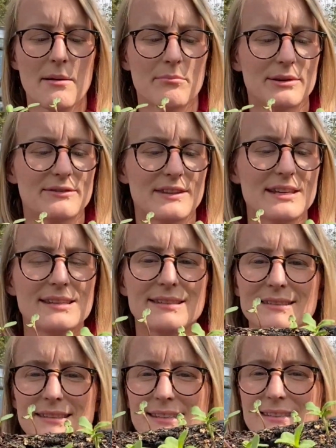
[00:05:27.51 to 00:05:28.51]
But
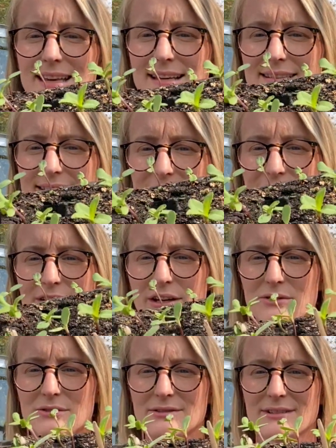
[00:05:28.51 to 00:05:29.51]
this size
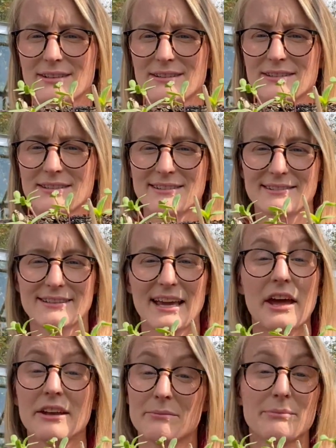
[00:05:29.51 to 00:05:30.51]
sunflower
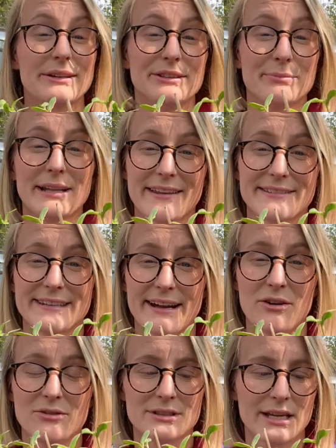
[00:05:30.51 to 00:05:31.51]
can be planted
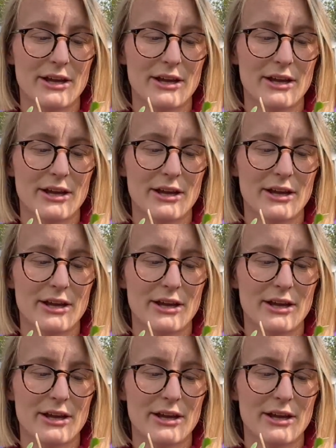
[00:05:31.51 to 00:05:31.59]
out.